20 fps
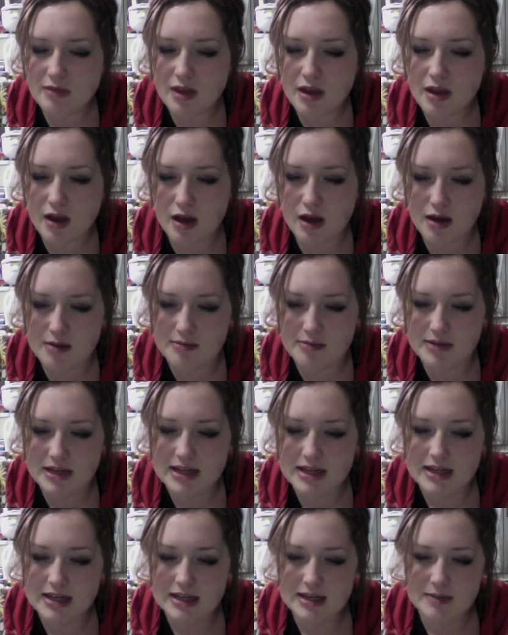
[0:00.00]
Um,
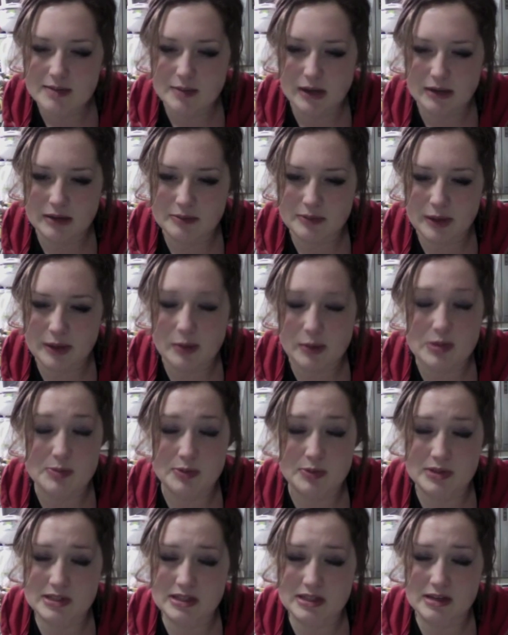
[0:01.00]
but that was
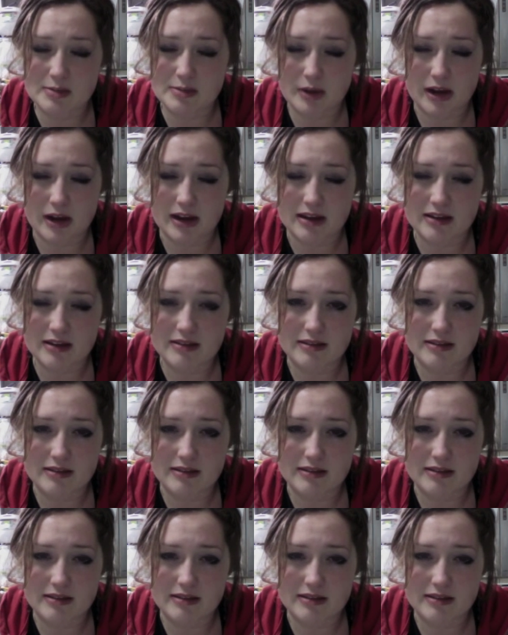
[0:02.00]
preceded by